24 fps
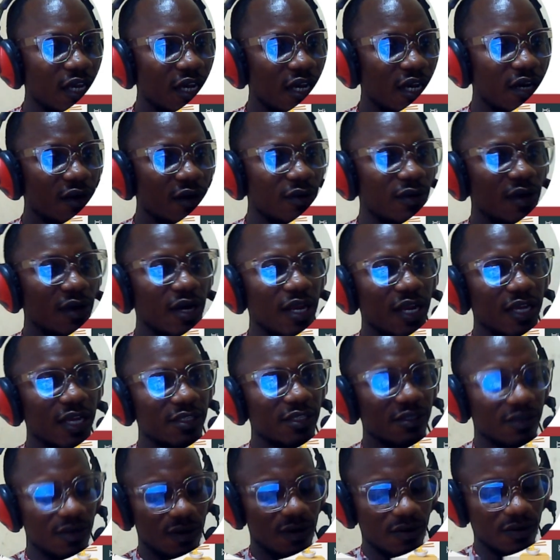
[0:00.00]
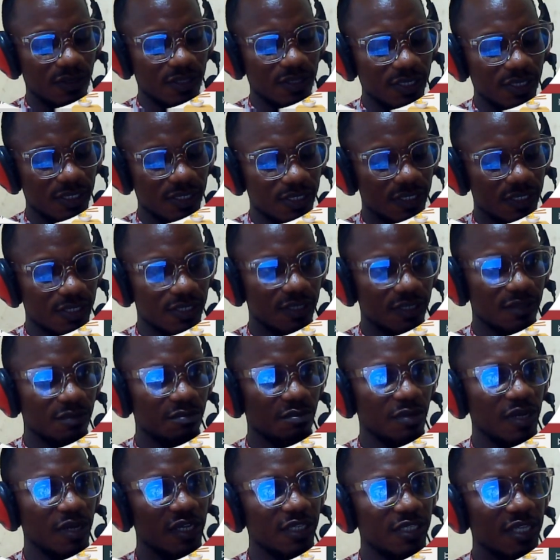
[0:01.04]
I'll highlight all this,
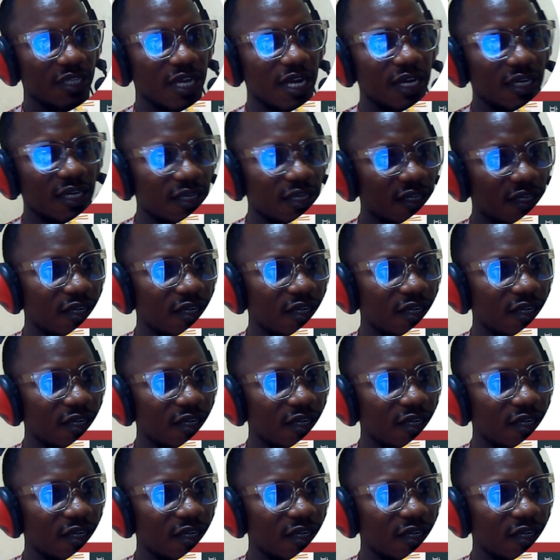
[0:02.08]
paste that,